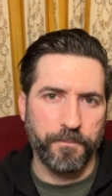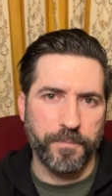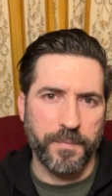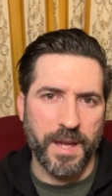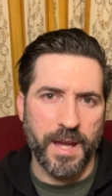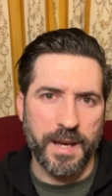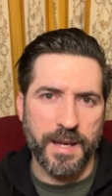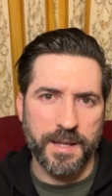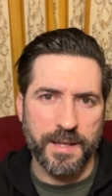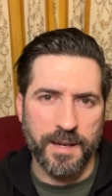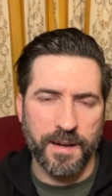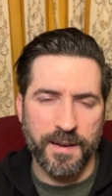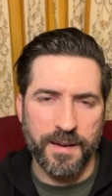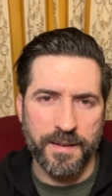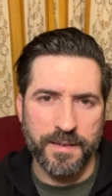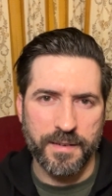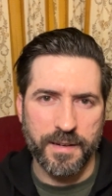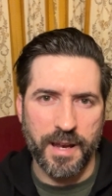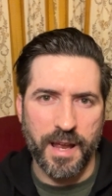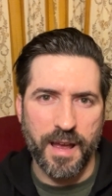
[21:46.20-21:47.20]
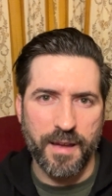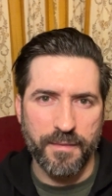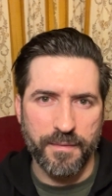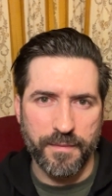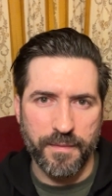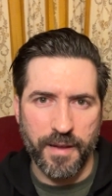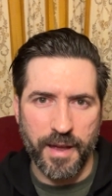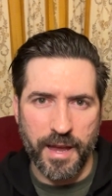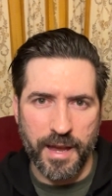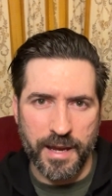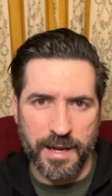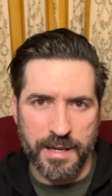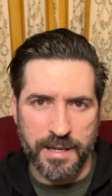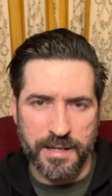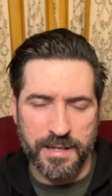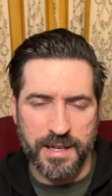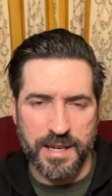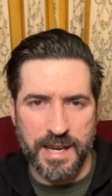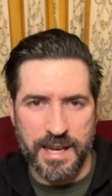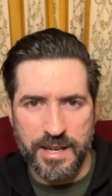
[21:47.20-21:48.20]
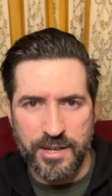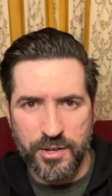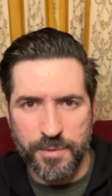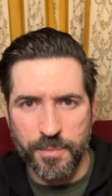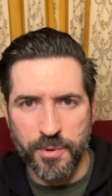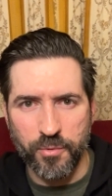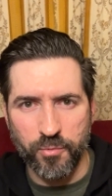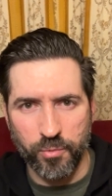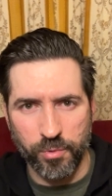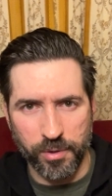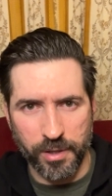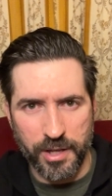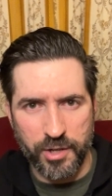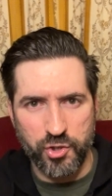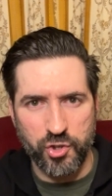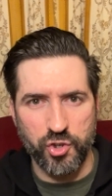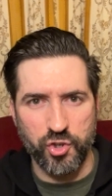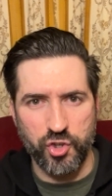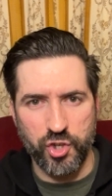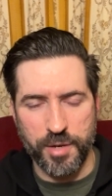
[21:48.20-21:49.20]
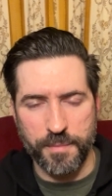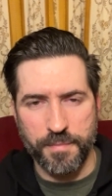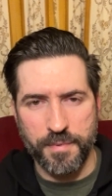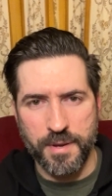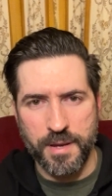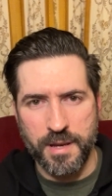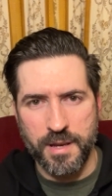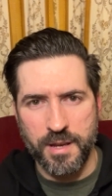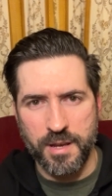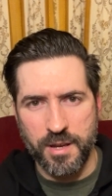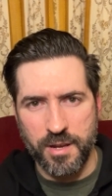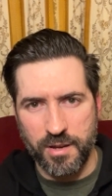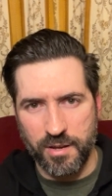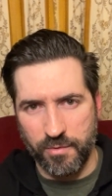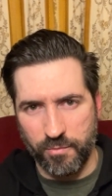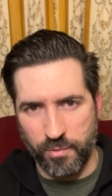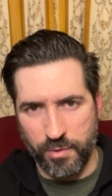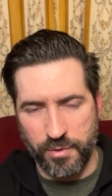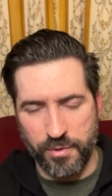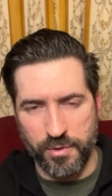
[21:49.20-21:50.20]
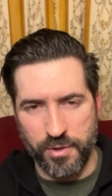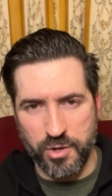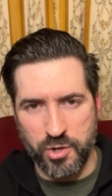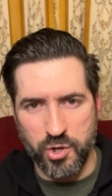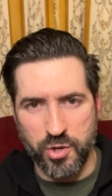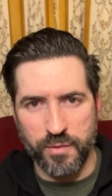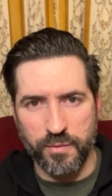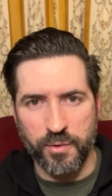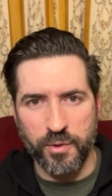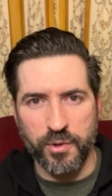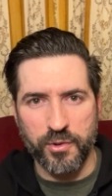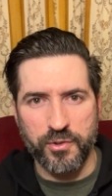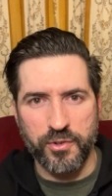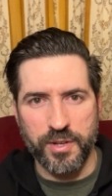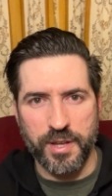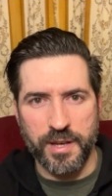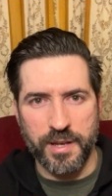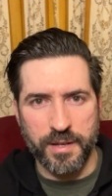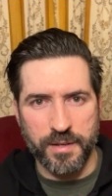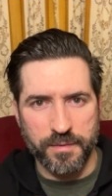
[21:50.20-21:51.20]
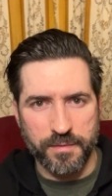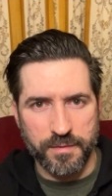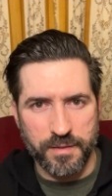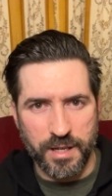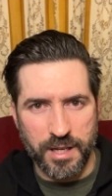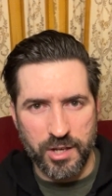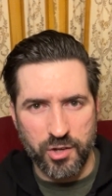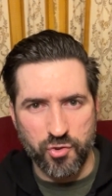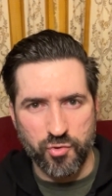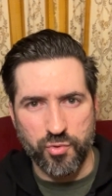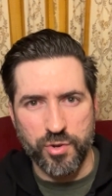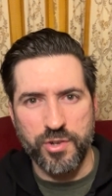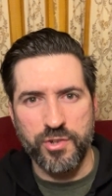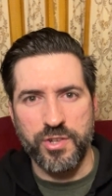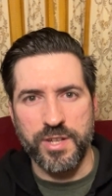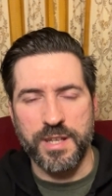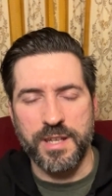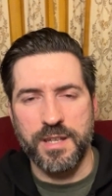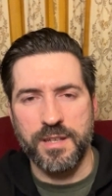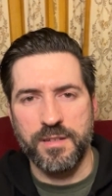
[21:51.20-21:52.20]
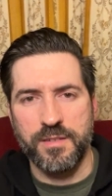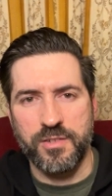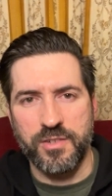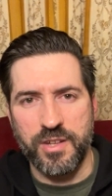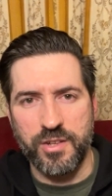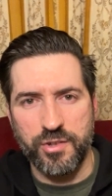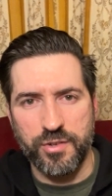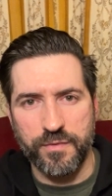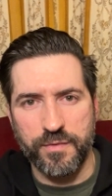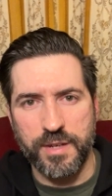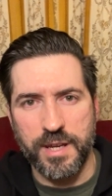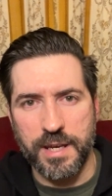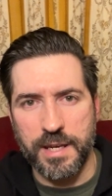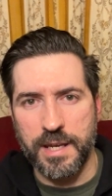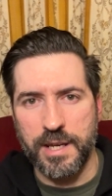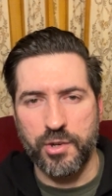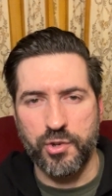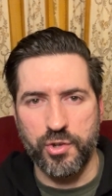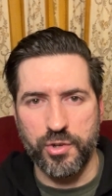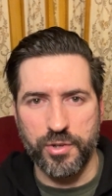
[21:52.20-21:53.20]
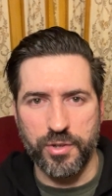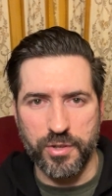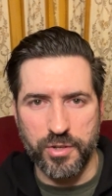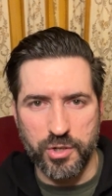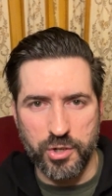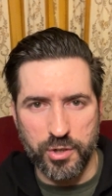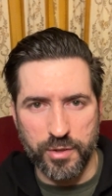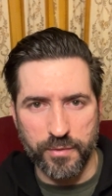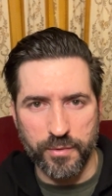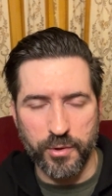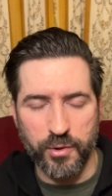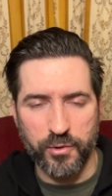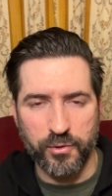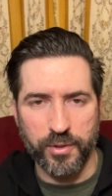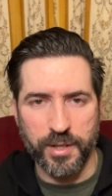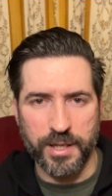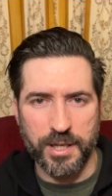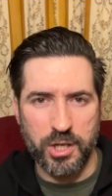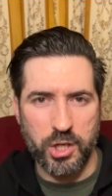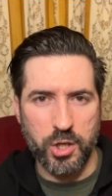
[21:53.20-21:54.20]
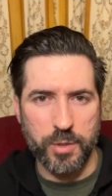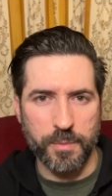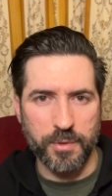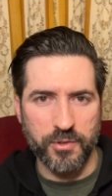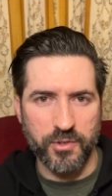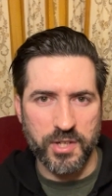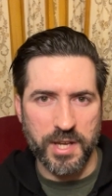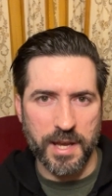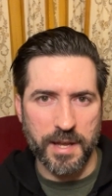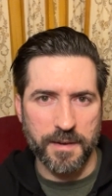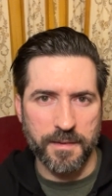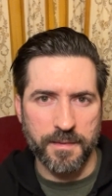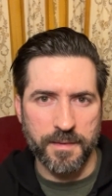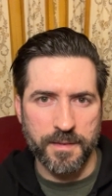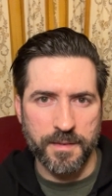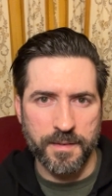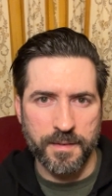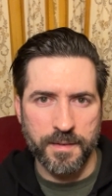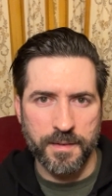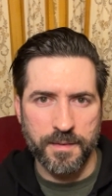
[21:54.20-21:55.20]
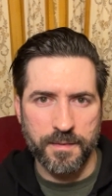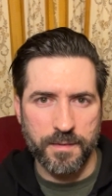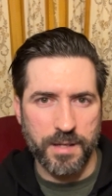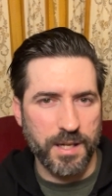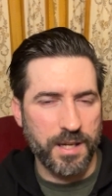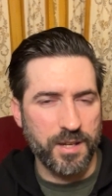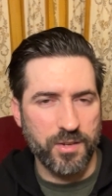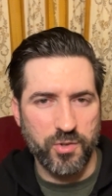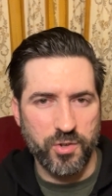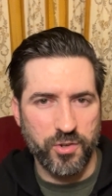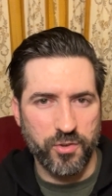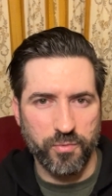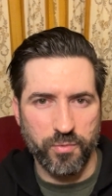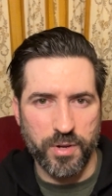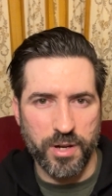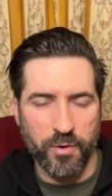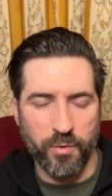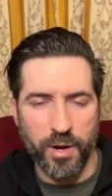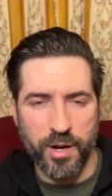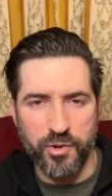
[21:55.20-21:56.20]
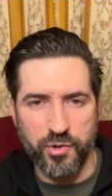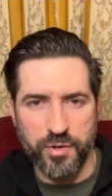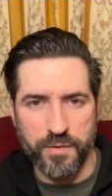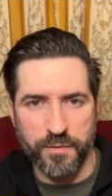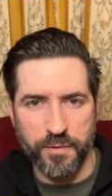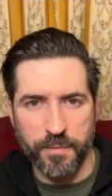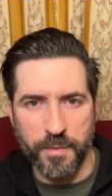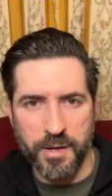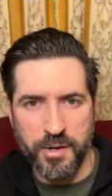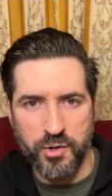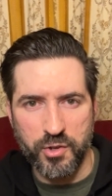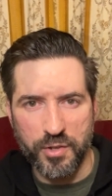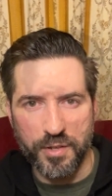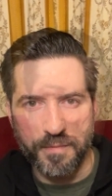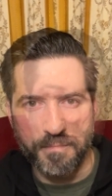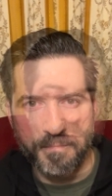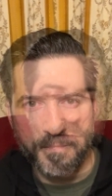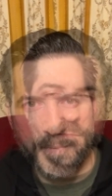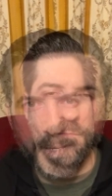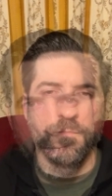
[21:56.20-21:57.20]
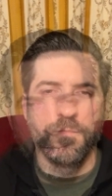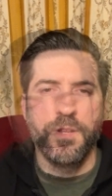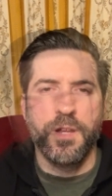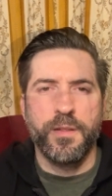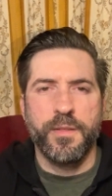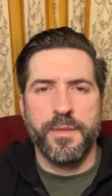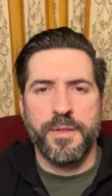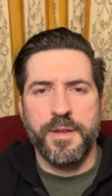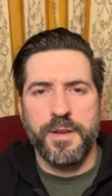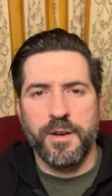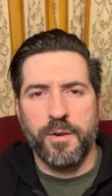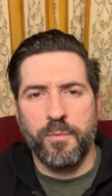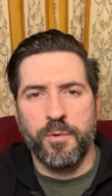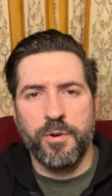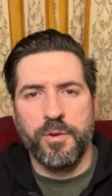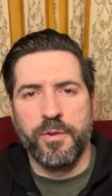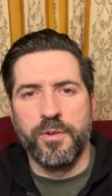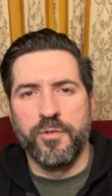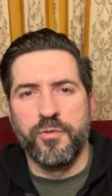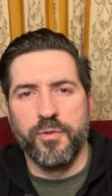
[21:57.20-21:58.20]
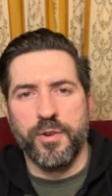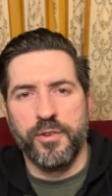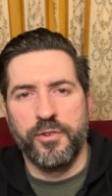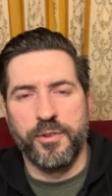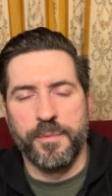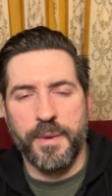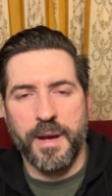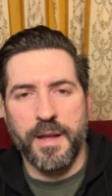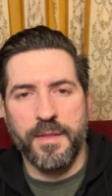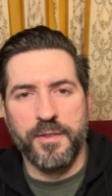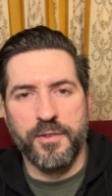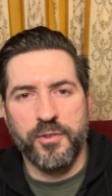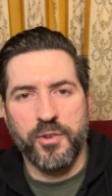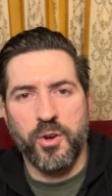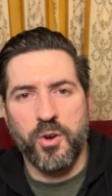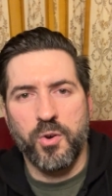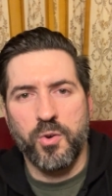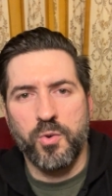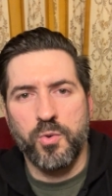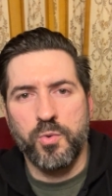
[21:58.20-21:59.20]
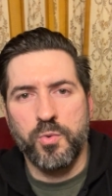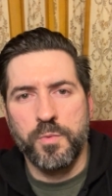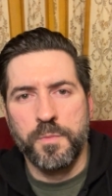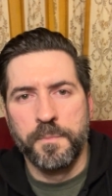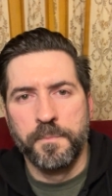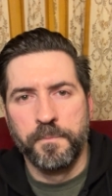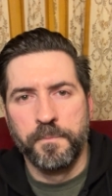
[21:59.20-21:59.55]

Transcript: and it can't have an intimate relationship with the universe and an intrinsic sense of connection to the universe like humans can. It can just rearrange information. The other thing I want to address about this whole